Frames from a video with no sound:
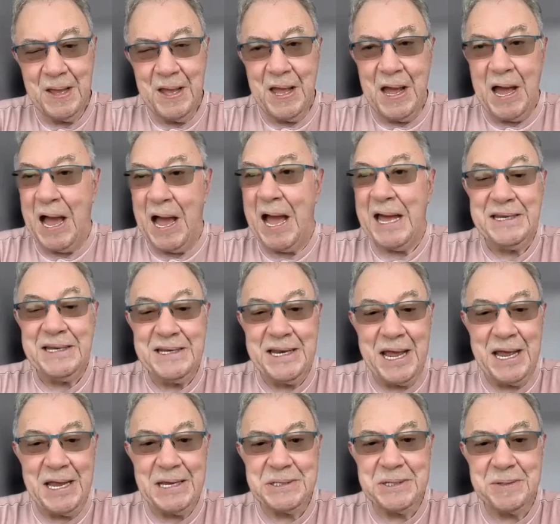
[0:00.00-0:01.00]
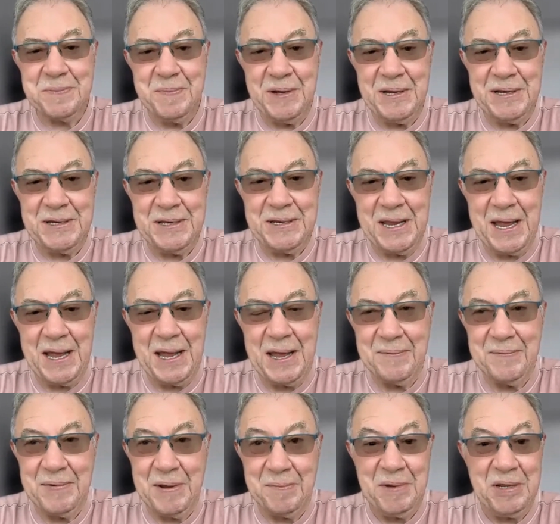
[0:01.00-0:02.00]
I didn't ask, but
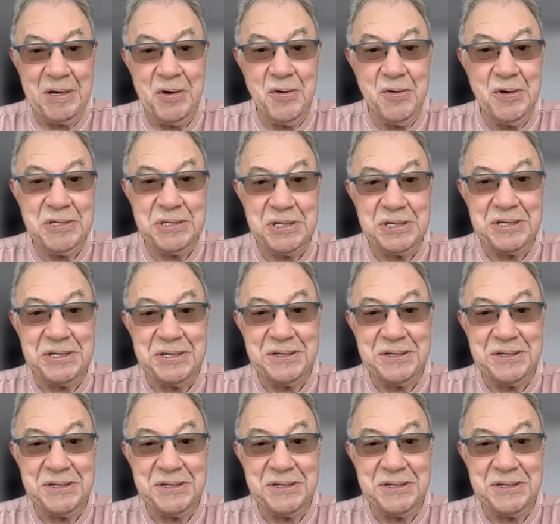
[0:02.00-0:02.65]
I mean, who isn't?